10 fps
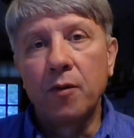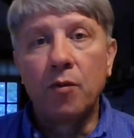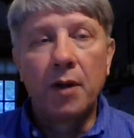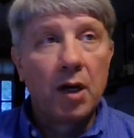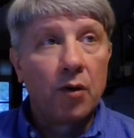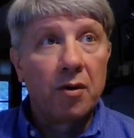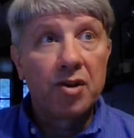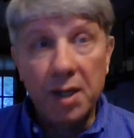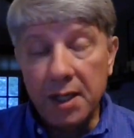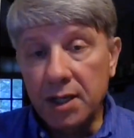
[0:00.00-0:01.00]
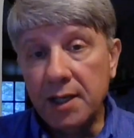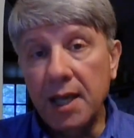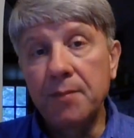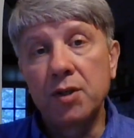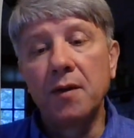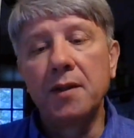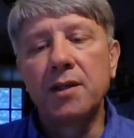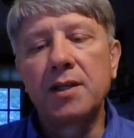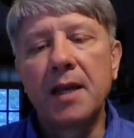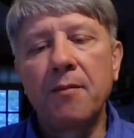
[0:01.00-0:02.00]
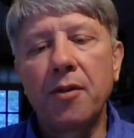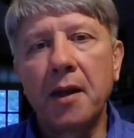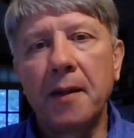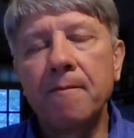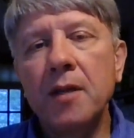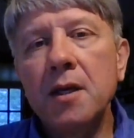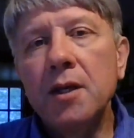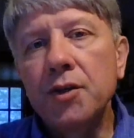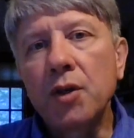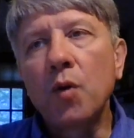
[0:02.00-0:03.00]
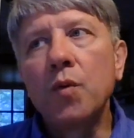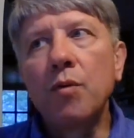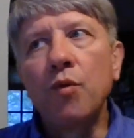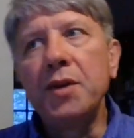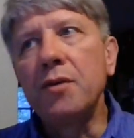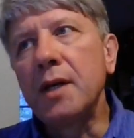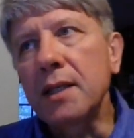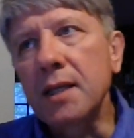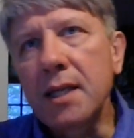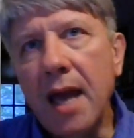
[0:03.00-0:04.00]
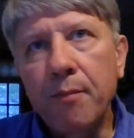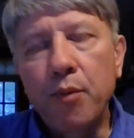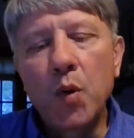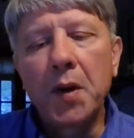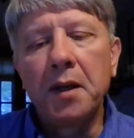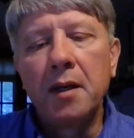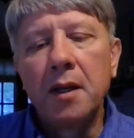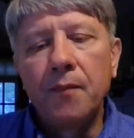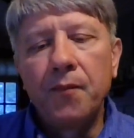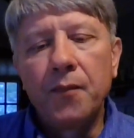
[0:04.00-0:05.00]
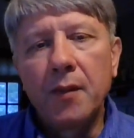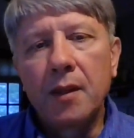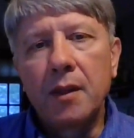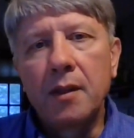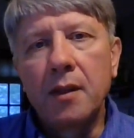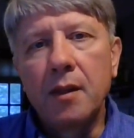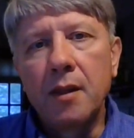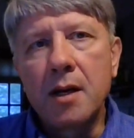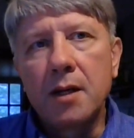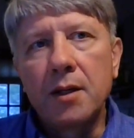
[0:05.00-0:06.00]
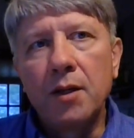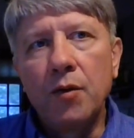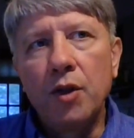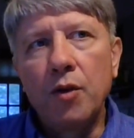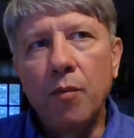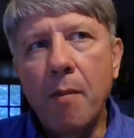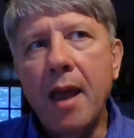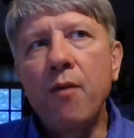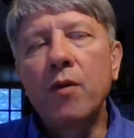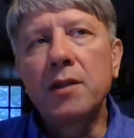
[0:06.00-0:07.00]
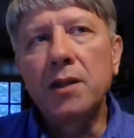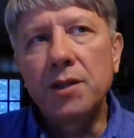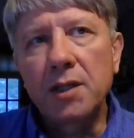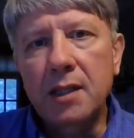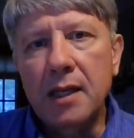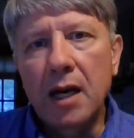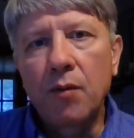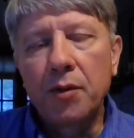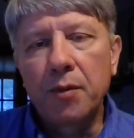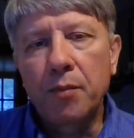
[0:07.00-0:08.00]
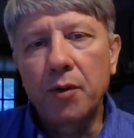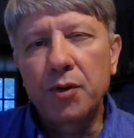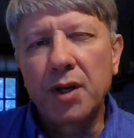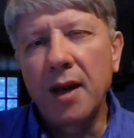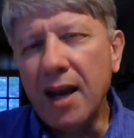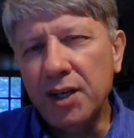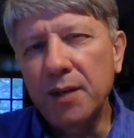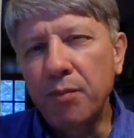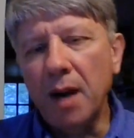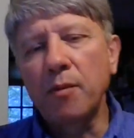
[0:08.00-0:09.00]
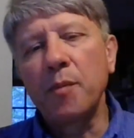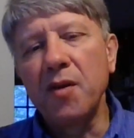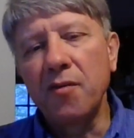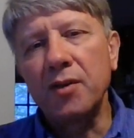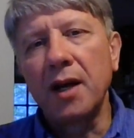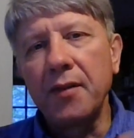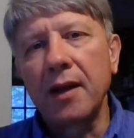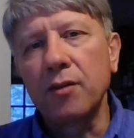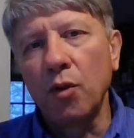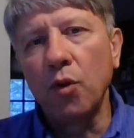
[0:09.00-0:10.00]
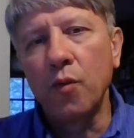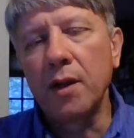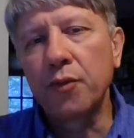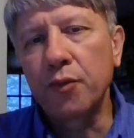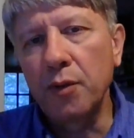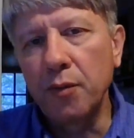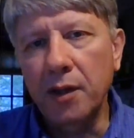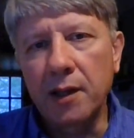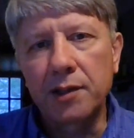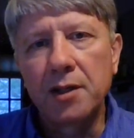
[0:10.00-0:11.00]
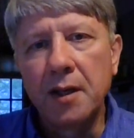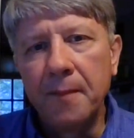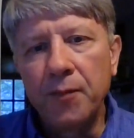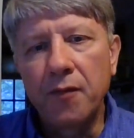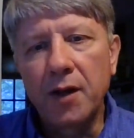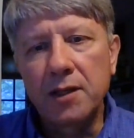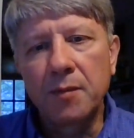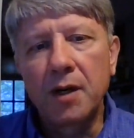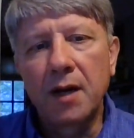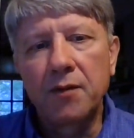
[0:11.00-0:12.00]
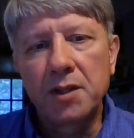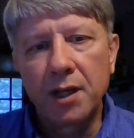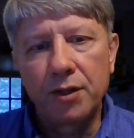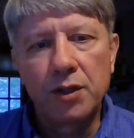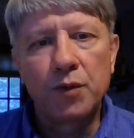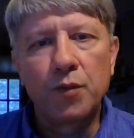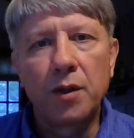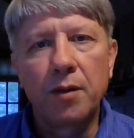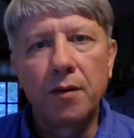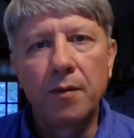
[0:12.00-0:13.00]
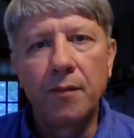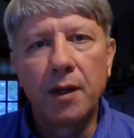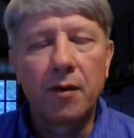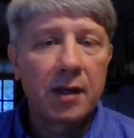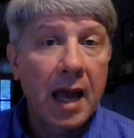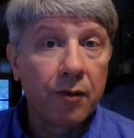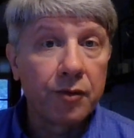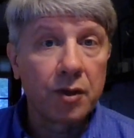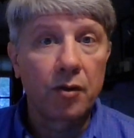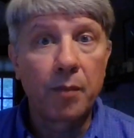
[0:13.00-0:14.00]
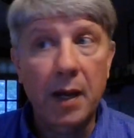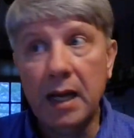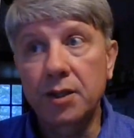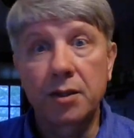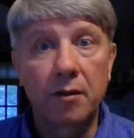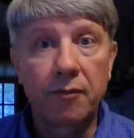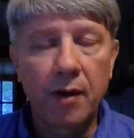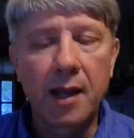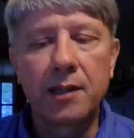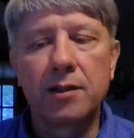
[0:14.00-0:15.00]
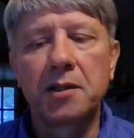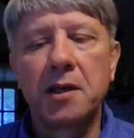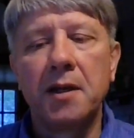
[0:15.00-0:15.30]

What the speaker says: you know, or she just keeps doing the same thing. So when you get to that point, you may want to sit down with a person, and actually probably you've done that the whole way through this. You've had some conversations with, you know, a counselor, pastor, friends,